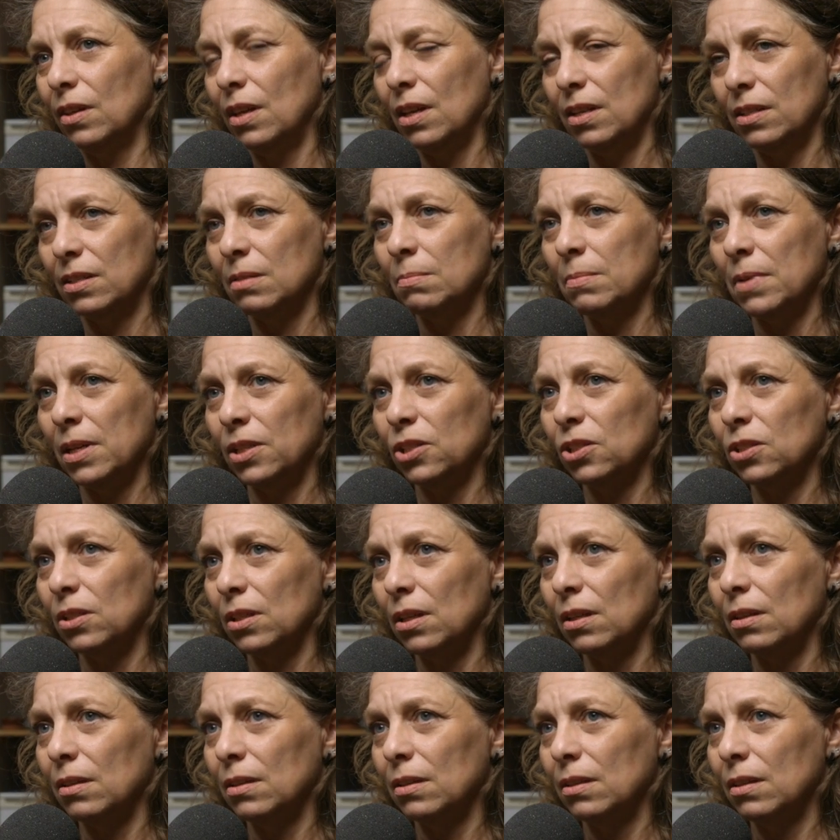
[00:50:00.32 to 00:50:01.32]
dementia
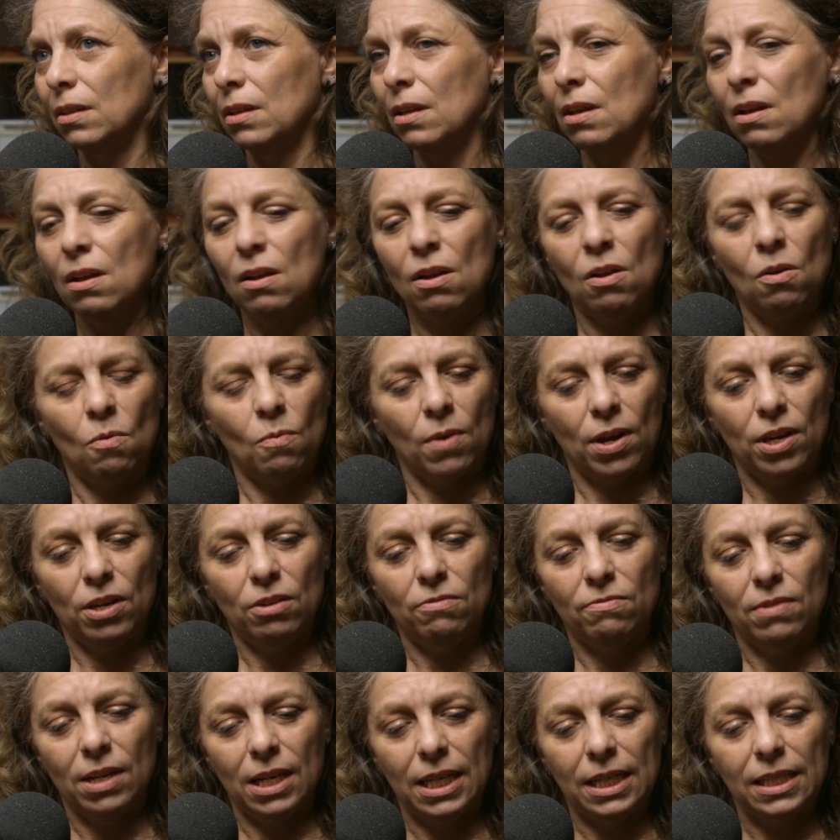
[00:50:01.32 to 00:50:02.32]
where you
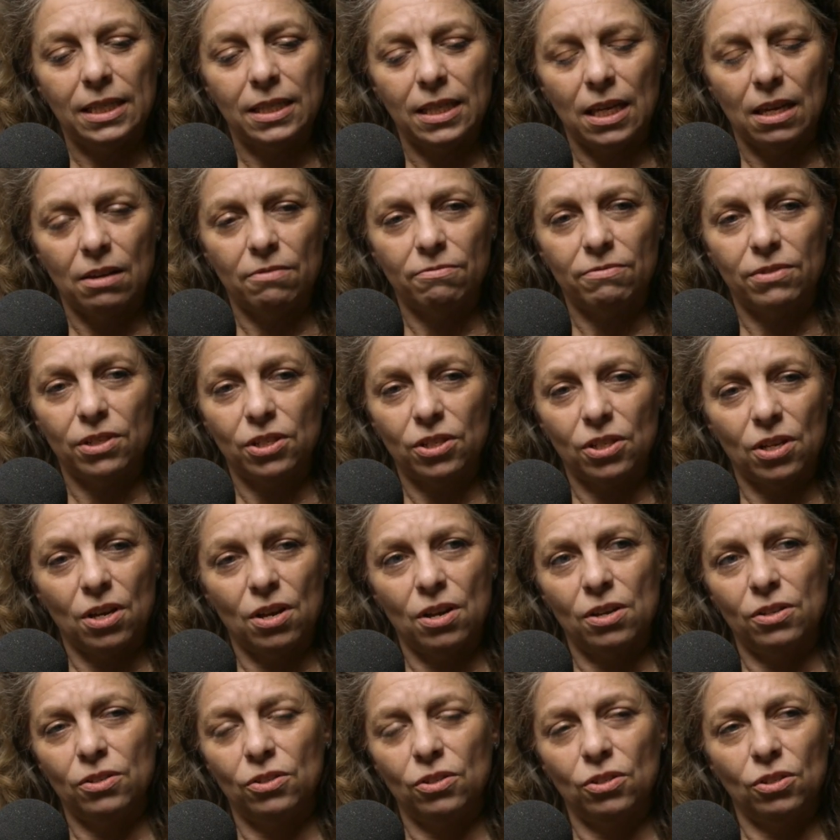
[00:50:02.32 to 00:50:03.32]
really see a
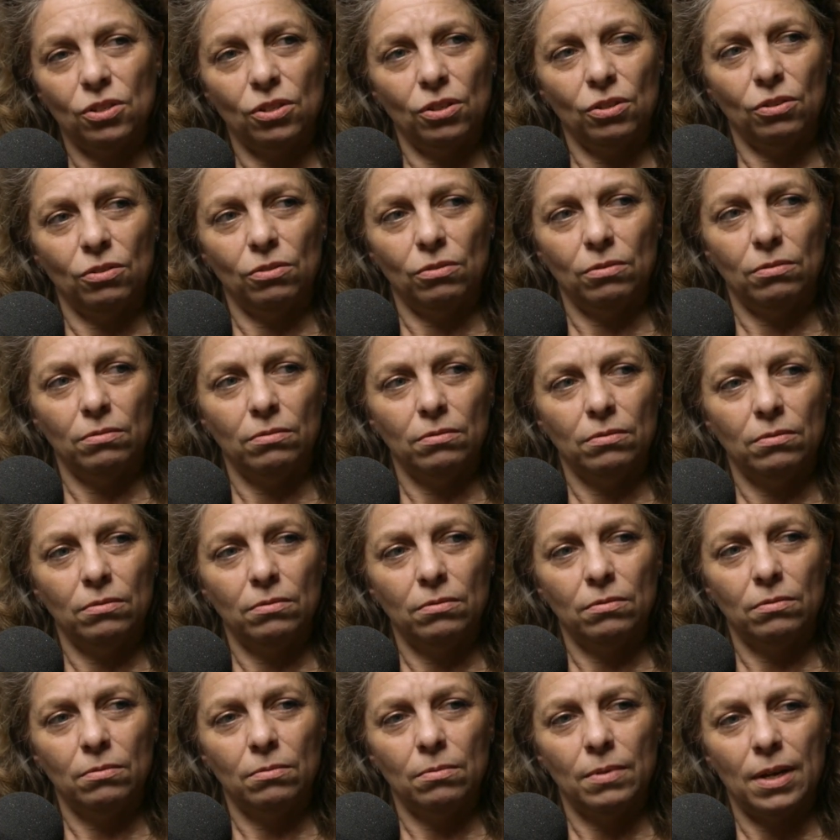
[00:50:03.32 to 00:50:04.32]
return to
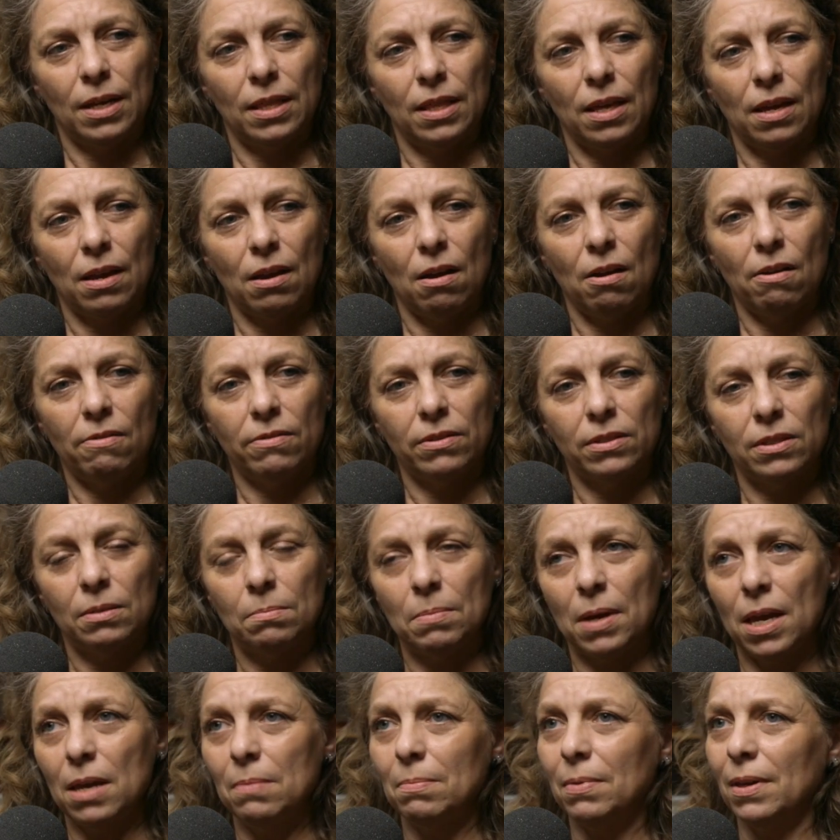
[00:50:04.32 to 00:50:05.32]
where they are as a
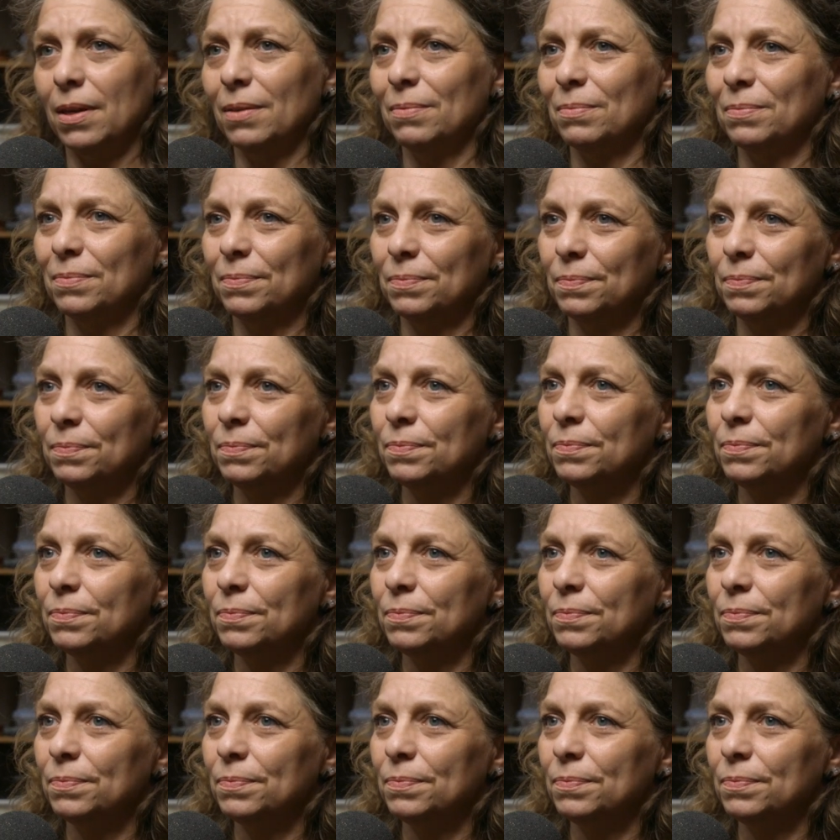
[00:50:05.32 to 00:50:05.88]
baby. And